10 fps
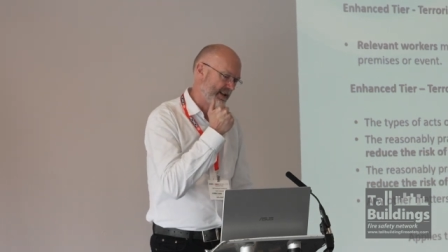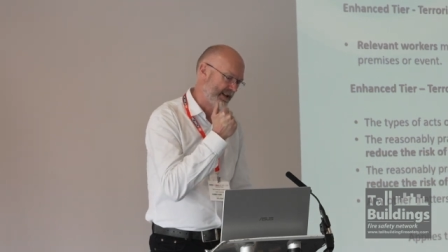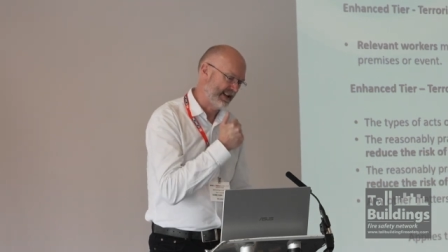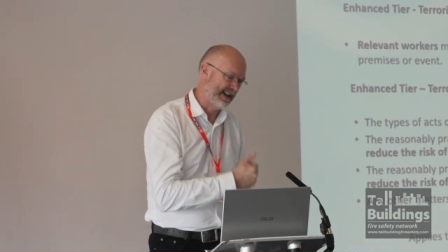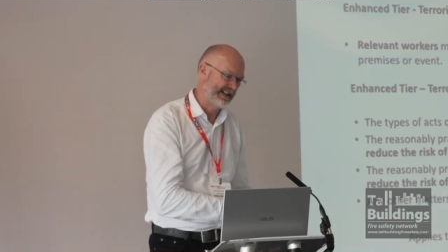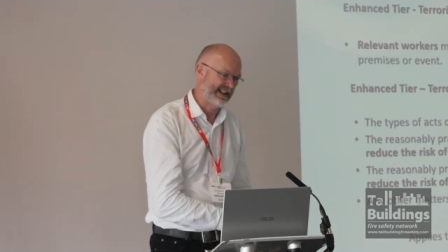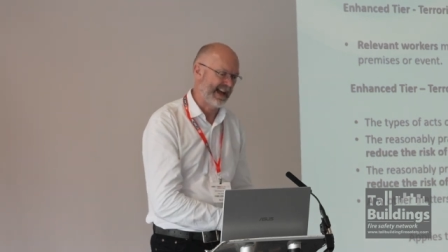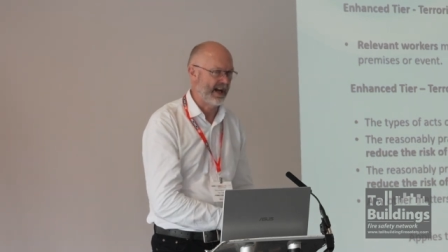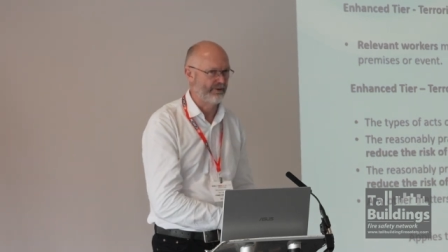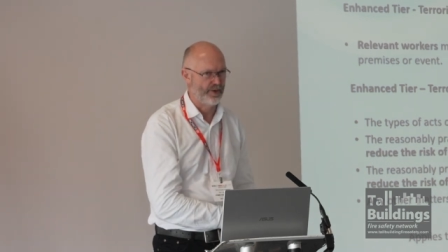taking
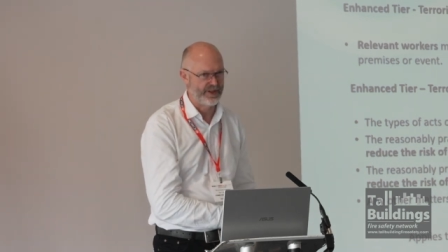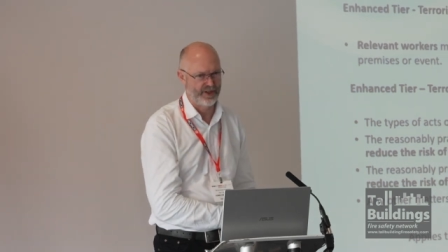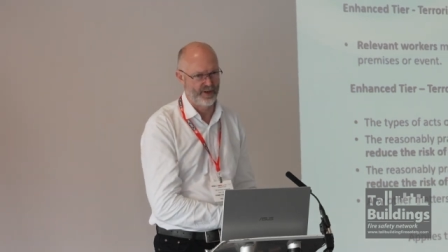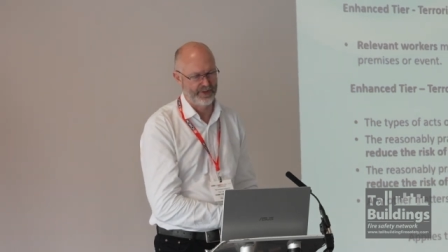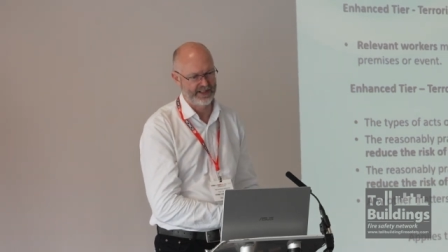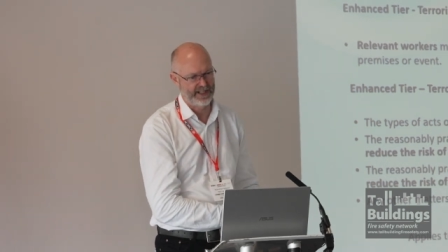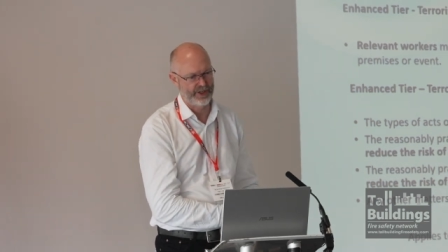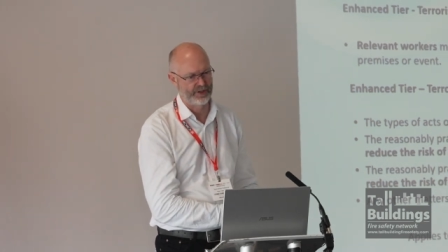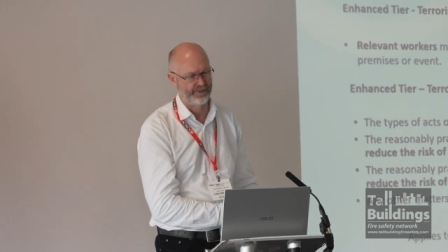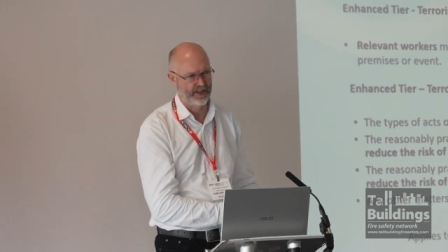out our own
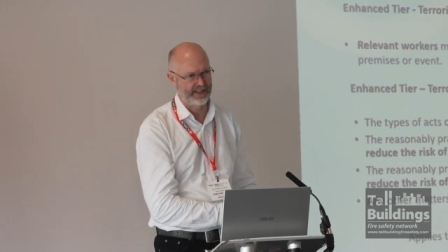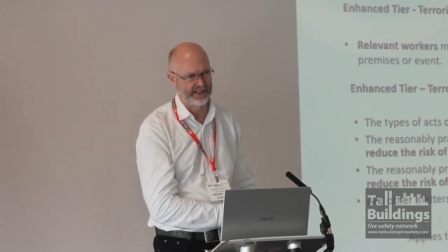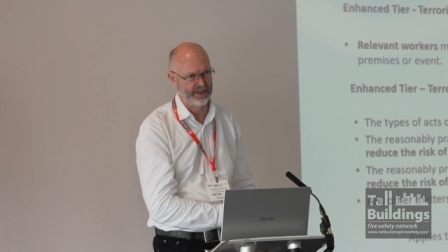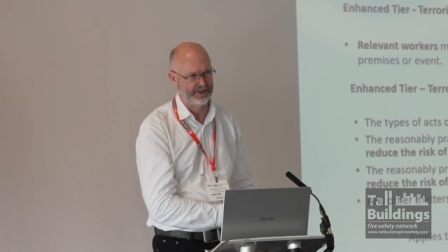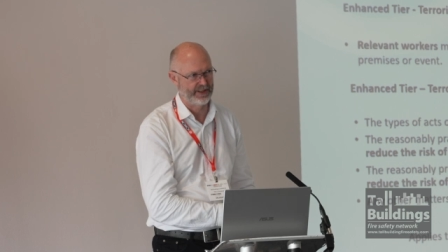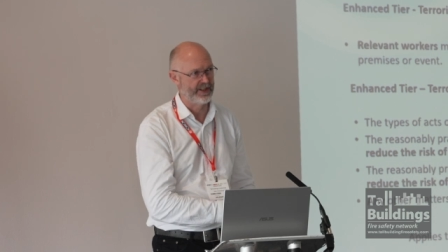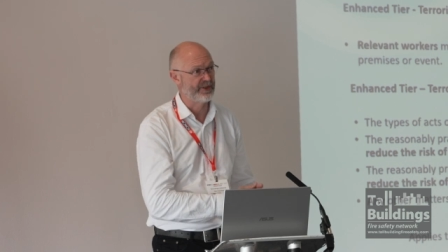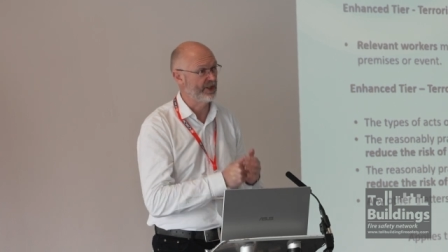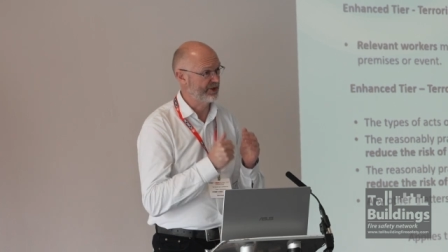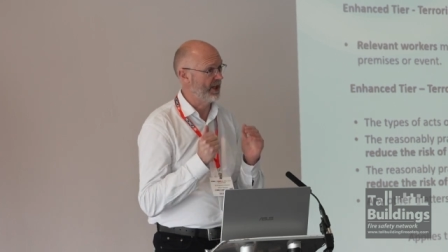interpretation of likelihood, and
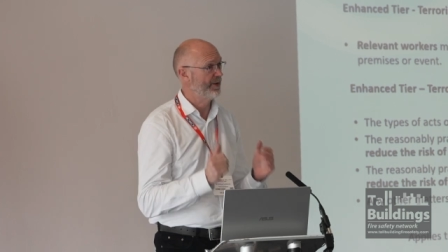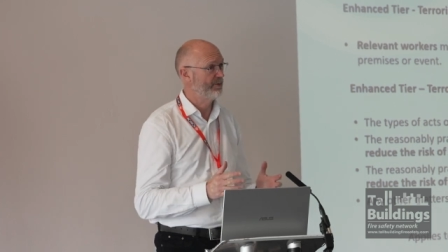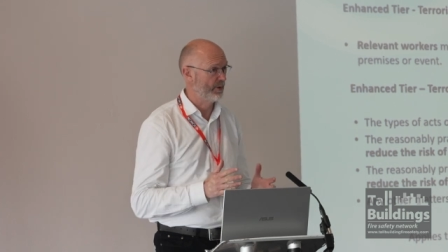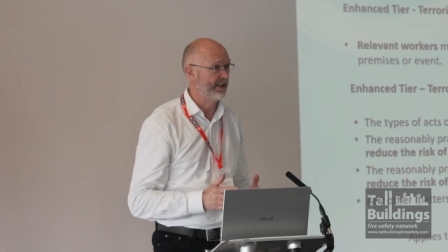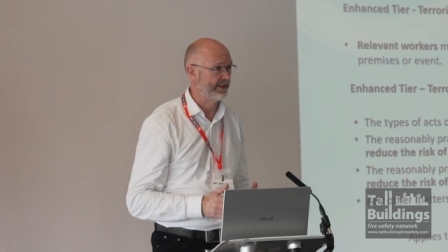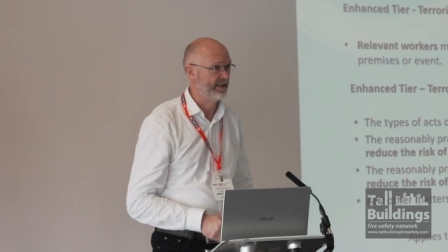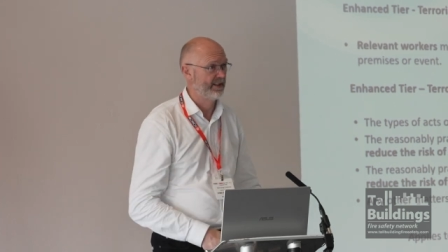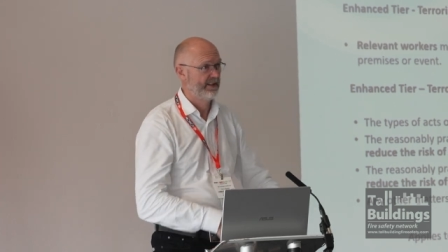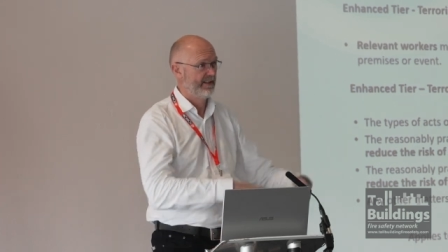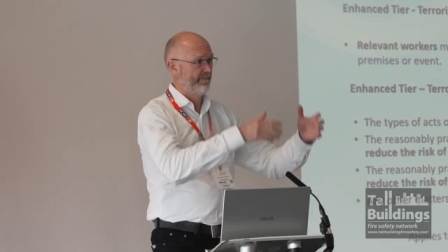just going with
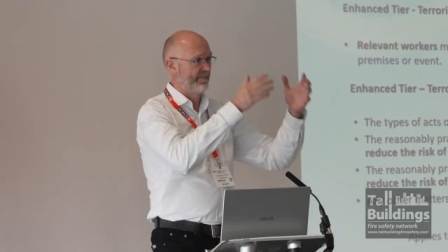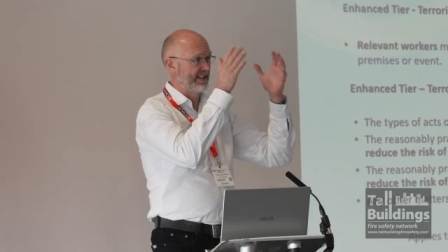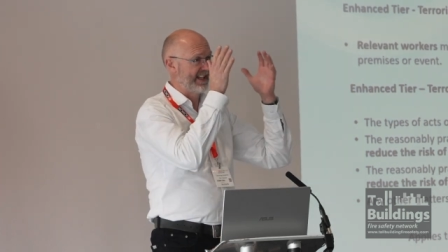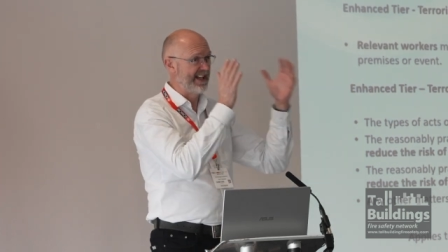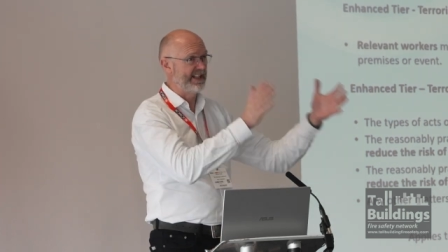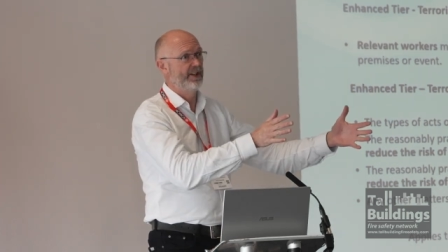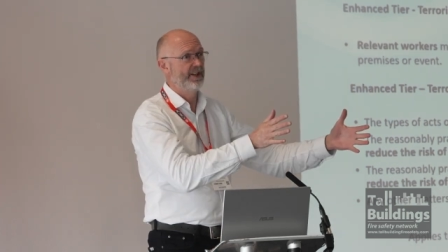can it